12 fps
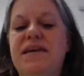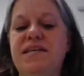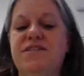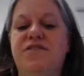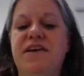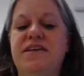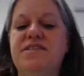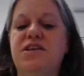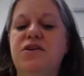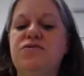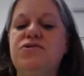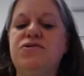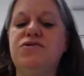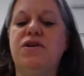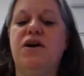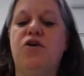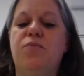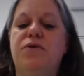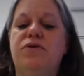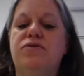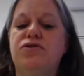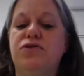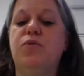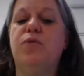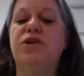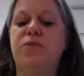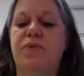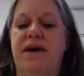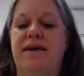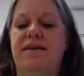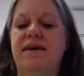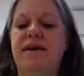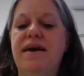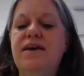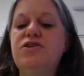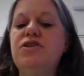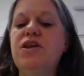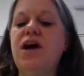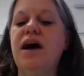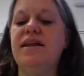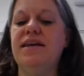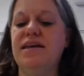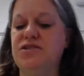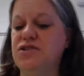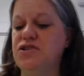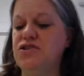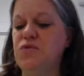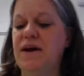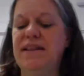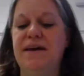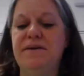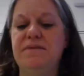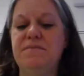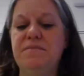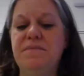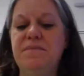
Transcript: his face close to the open to the window pane, nodding into the twilight.